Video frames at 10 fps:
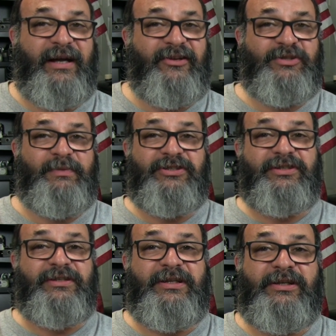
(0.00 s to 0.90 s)
and
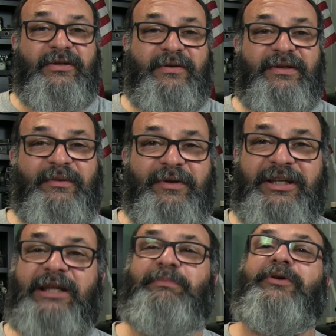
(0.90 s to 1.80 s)
especially you, and I
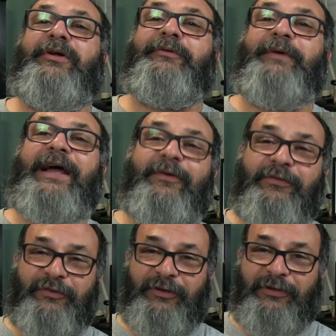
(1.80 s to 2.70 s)
want to keep you all around
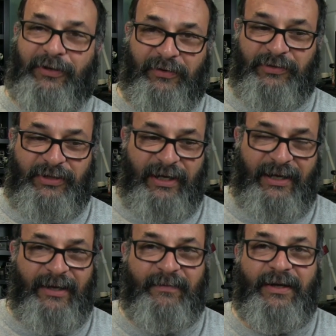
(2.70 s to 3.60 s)
for a long
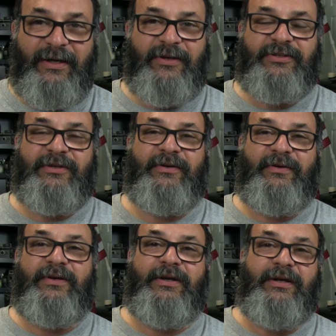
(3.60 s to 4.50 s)
time.
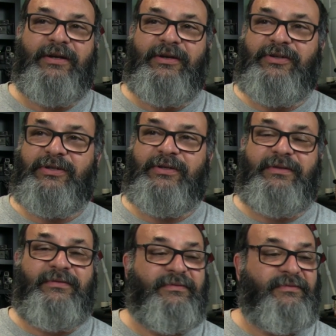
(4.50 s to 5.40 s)
So you should